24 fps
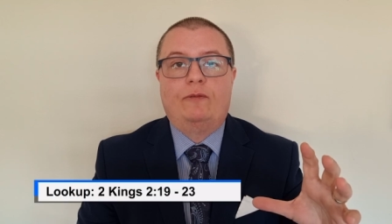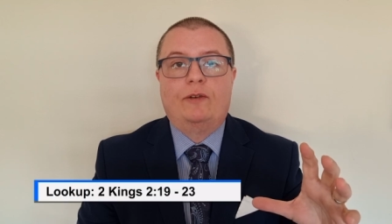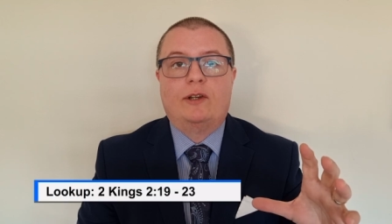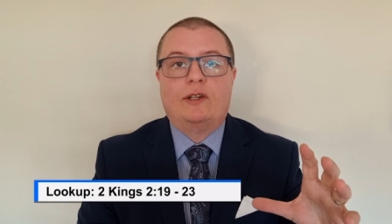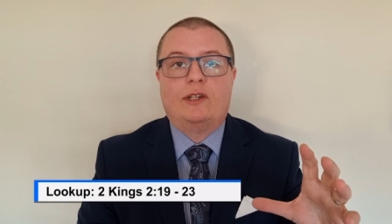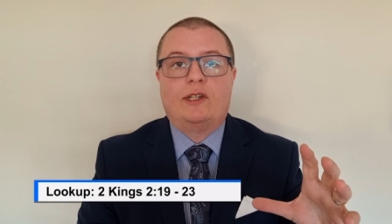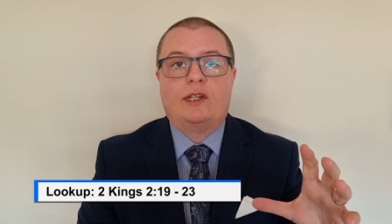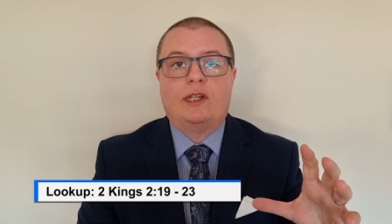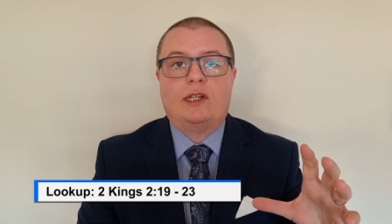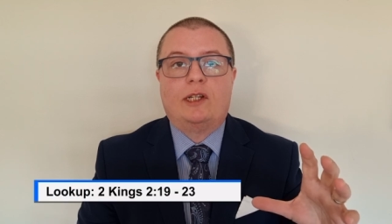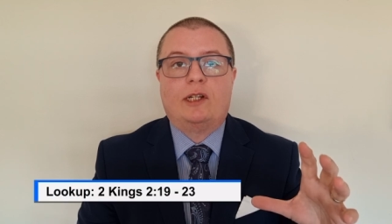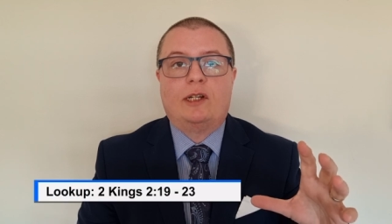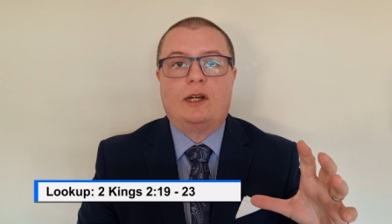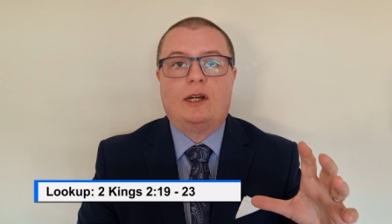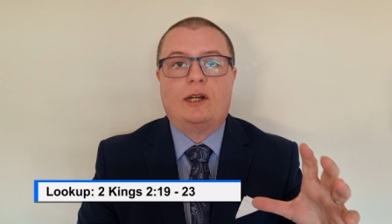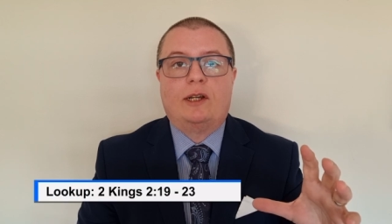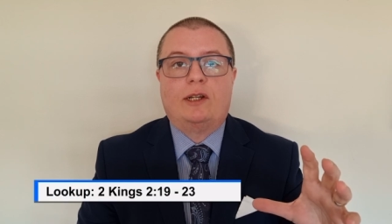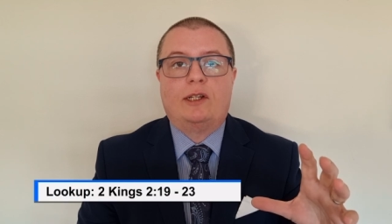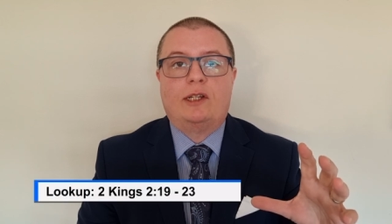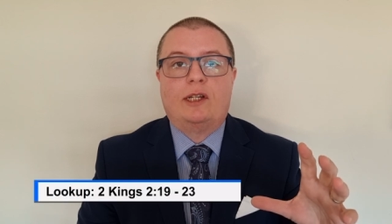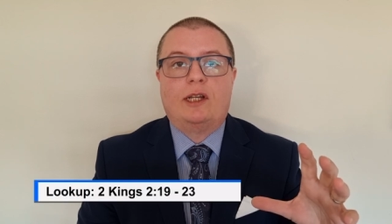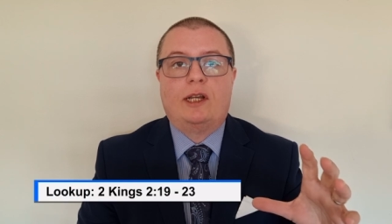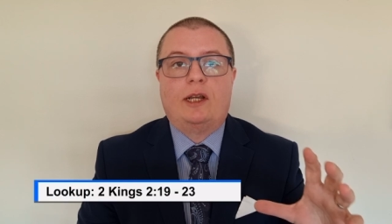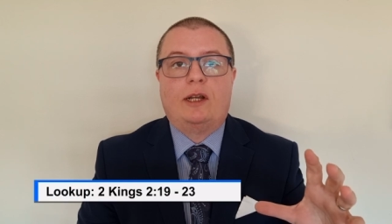verses
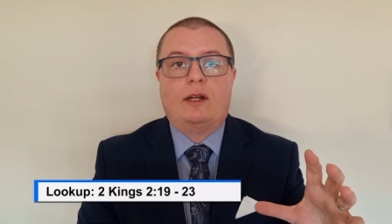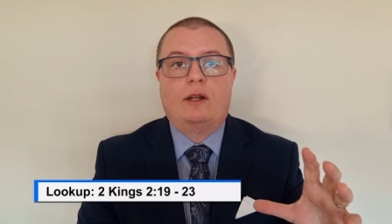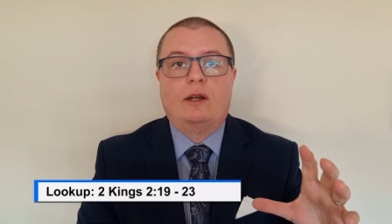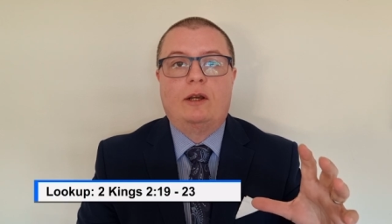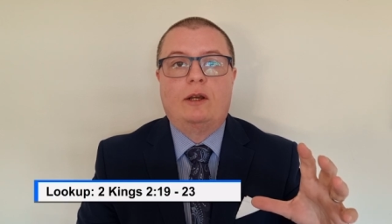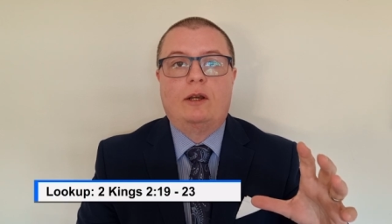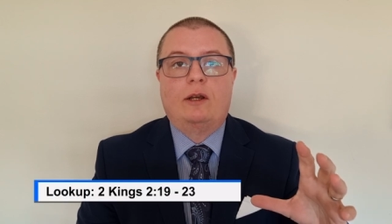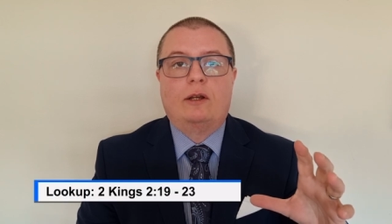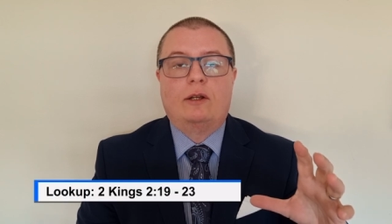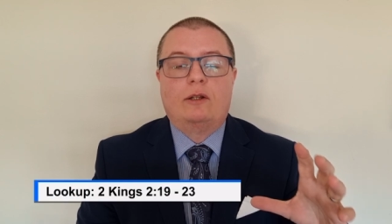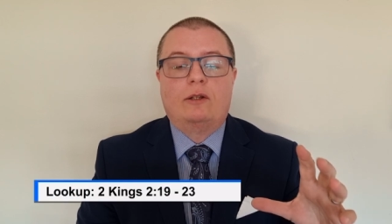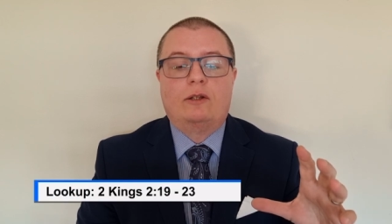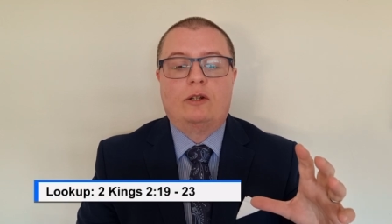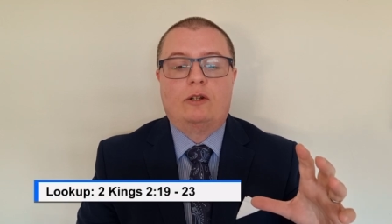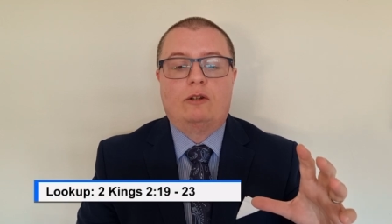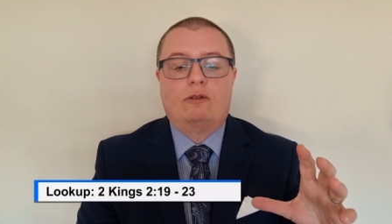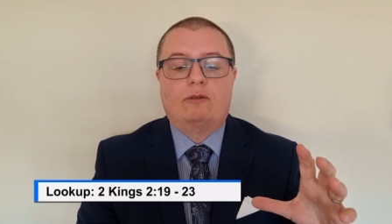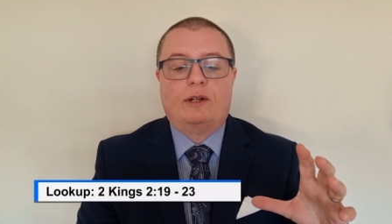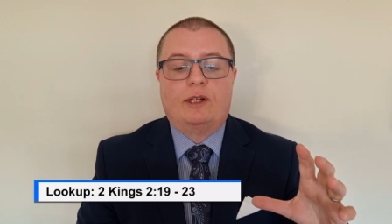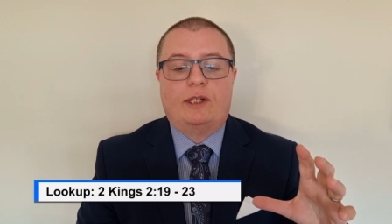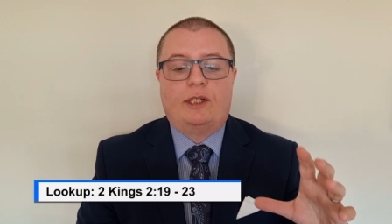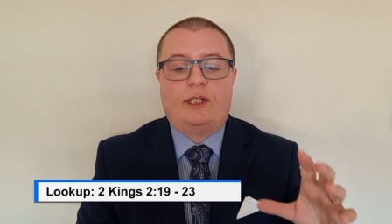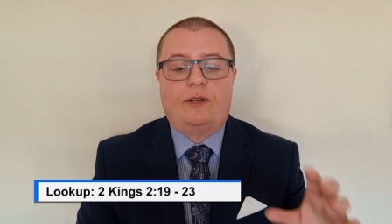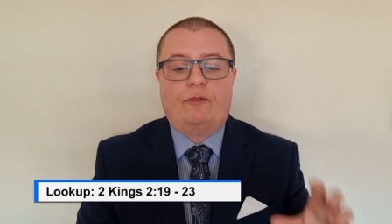19 to
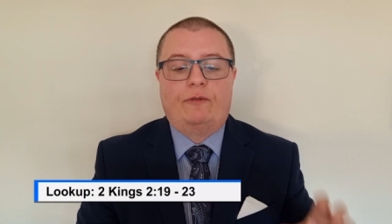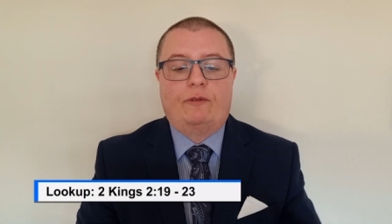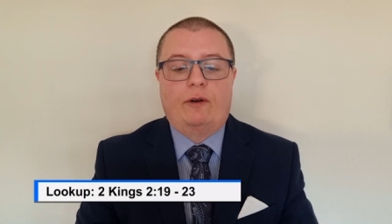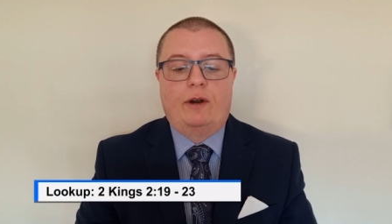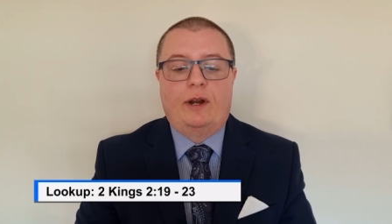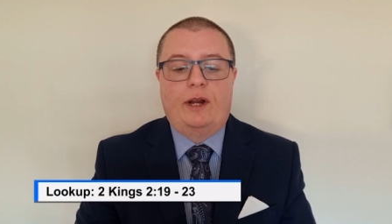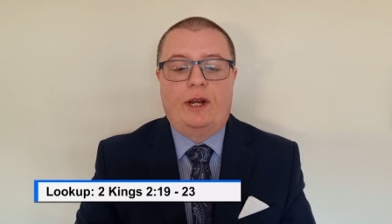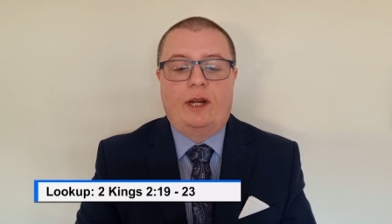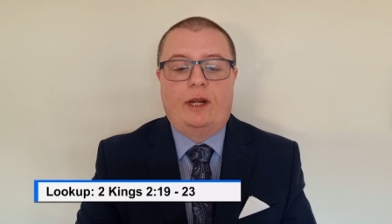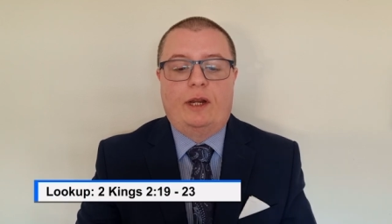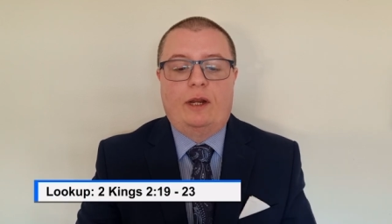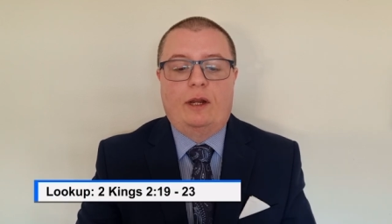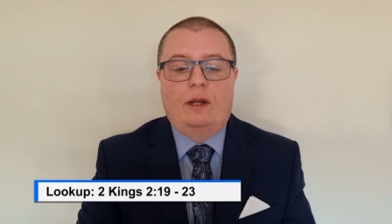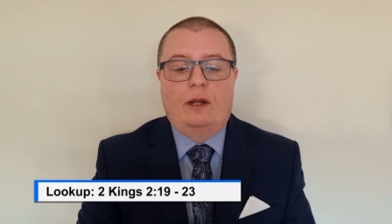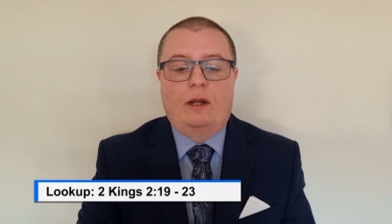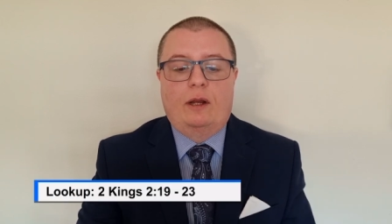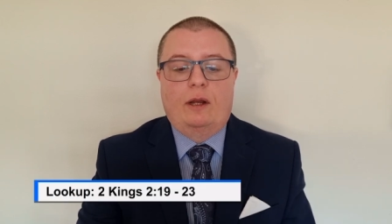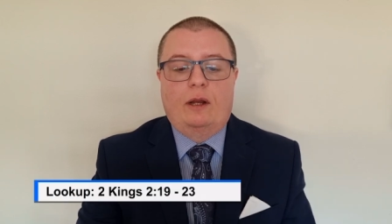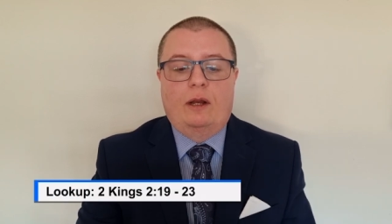23.